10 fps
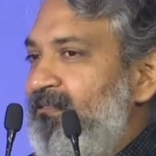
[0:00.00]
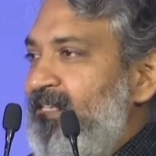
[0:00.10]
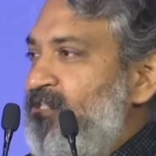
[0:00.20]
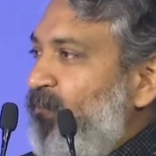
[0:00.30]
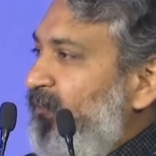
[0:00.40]

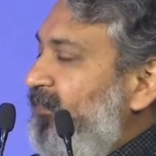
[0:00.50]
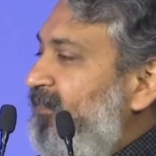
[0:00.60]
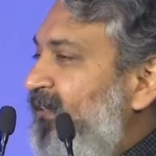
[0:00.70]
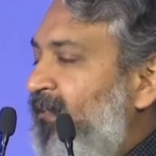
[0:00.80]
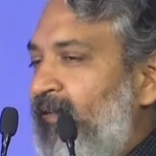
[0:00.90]
just
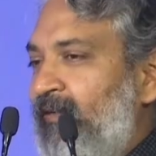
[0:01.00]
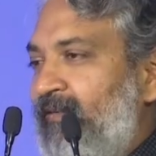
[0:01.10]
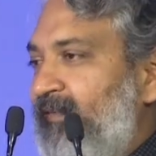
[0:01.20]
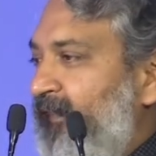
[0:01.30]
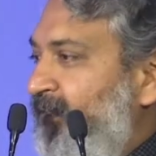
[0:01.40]
when
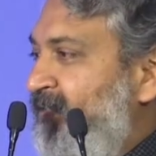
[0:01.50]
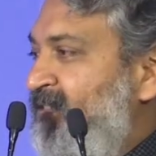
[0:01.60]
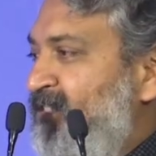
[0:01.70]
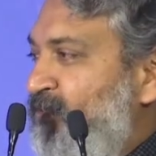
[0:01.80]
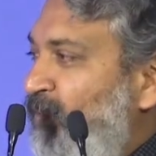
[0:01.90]

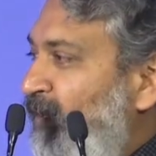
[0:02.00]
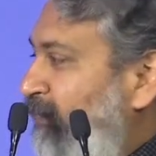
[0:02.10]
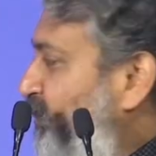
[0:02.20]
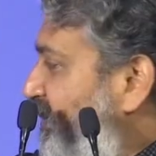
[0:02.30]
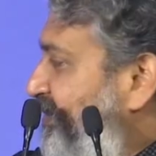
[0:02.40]
Richard's ball
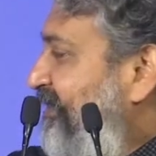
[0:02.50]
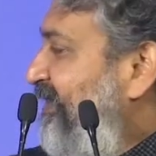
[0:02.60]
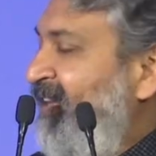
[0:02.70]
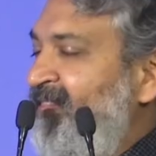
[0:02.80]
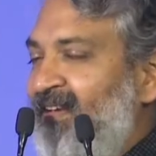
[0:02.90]
was
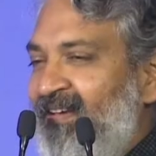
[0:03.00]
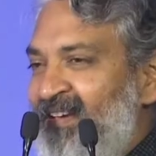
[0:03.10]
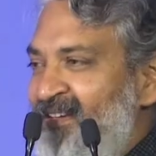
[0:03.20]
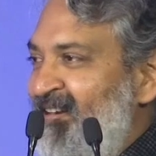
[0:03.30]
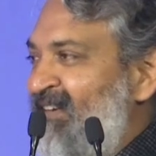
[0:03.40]
in the
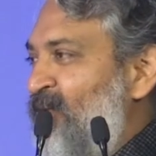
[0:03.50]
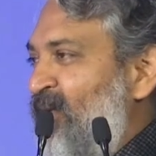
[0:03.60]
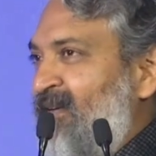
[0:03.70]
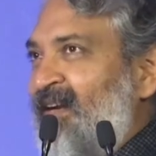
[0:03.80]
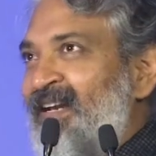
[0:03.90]
air and you
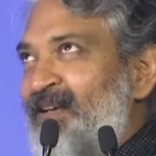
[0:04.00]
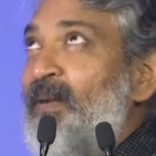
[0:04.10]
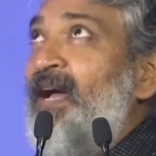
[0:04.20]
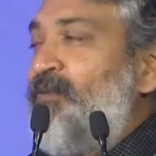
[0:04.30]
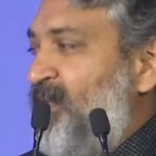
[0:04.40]
were running
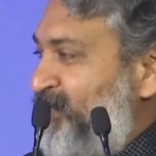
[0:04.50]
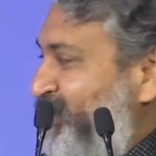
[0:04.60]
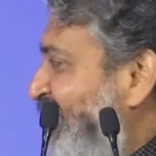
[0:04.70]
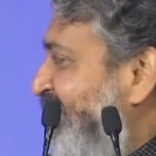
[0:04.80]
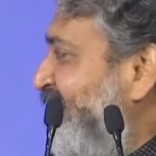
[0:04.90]
backwards to
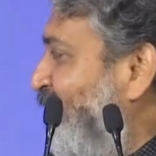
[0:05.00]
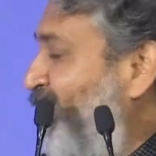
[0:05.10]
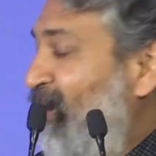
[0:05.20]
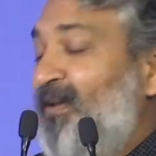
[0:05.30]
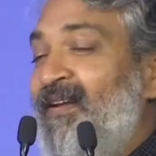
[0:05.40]
catch the
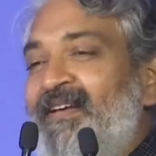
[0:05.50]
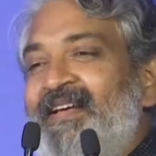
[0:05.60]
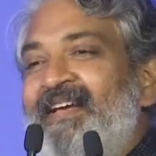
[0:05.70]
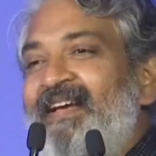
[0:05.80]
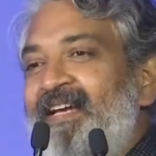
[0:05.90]
ball,
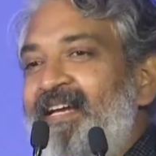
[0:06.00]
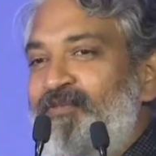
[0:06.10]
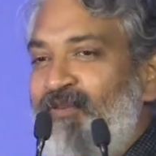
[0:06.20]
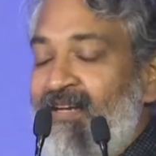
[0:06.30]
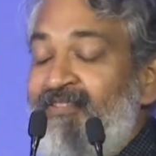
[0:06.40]

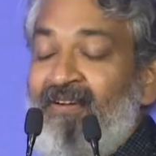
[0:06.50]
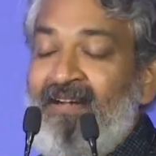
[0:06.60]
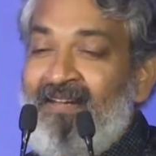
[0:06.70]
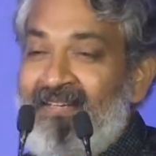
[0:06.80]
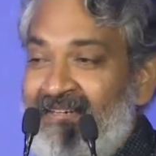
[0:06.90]
it
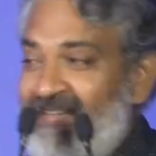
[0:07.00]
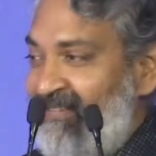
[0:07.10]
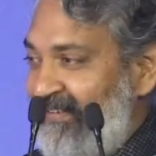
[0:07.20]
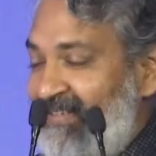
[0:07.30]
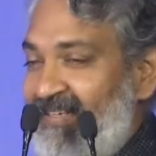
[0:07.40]
felt like an
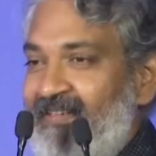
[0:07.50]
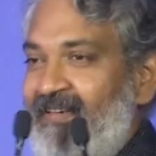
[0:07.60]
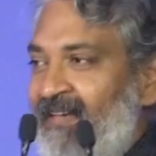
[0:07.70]
eternity.